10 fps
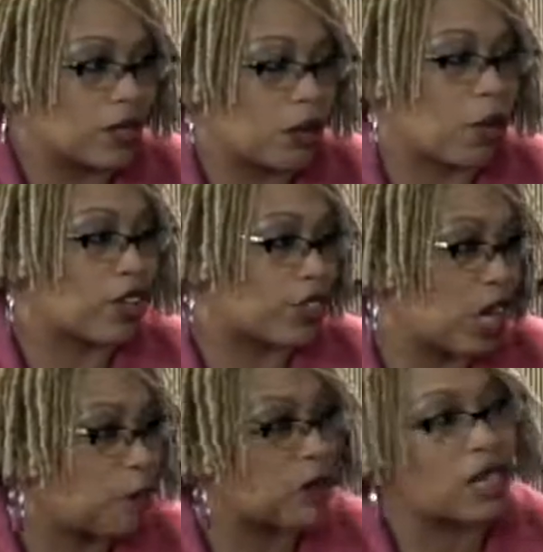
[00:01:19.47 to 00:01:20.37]
your
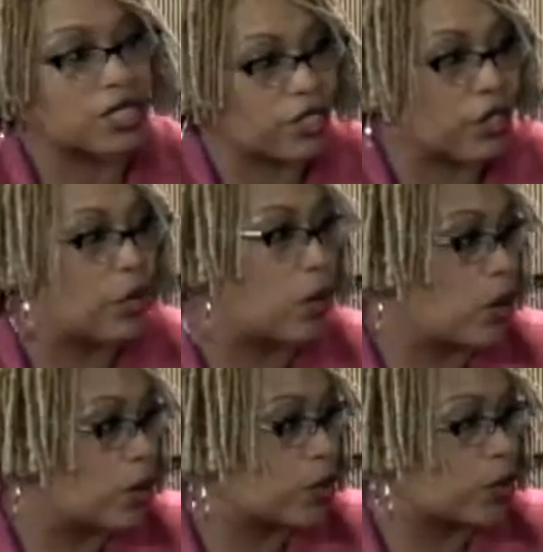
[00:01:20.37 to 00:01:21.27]
workshops and things that you're doing
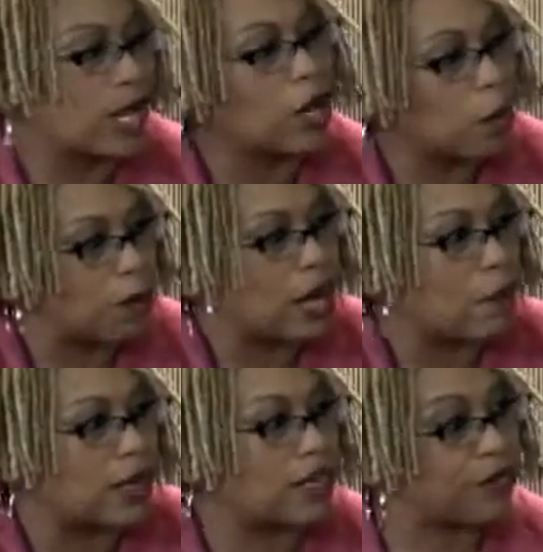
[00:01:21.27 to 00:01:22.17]
also to help
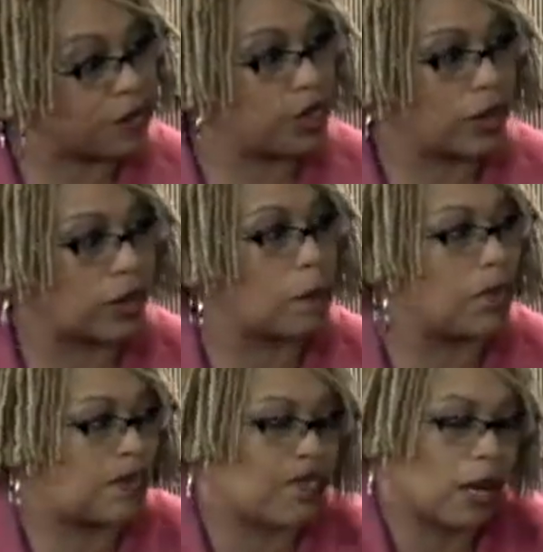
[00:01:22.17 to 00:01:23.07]
them and lift, you know, and
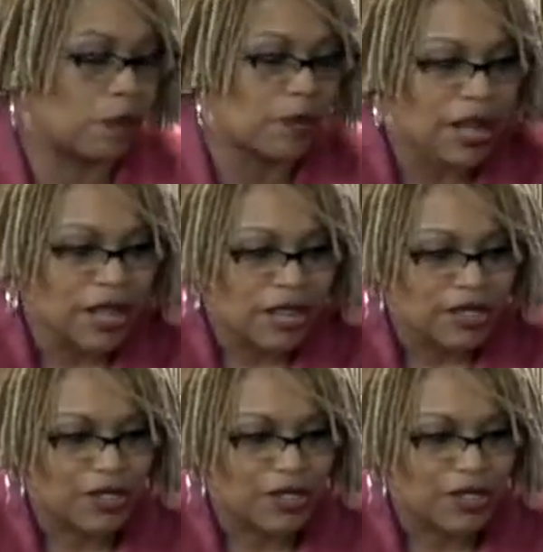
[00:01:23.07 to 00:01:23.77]
uplift them. Right.